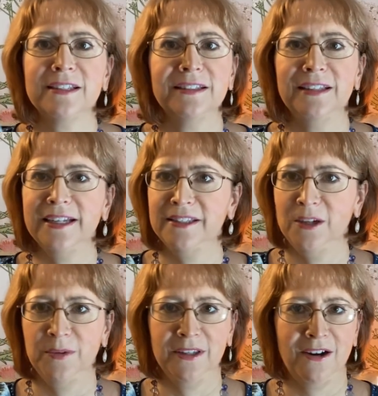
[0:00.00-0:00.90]
Let's see
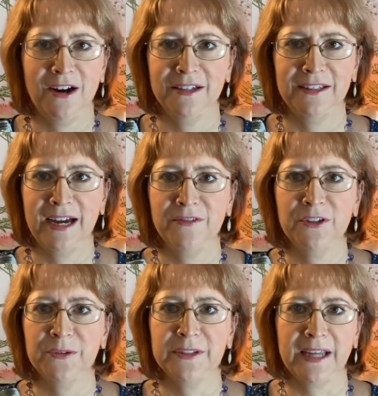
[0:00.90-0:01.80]
what the cards have
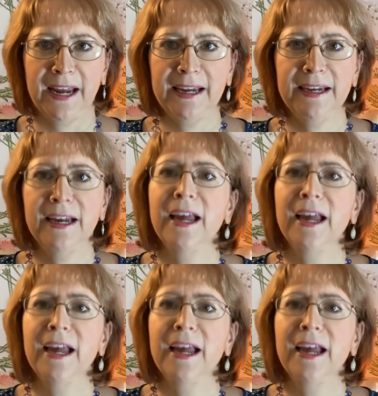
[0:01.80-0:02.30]
to say.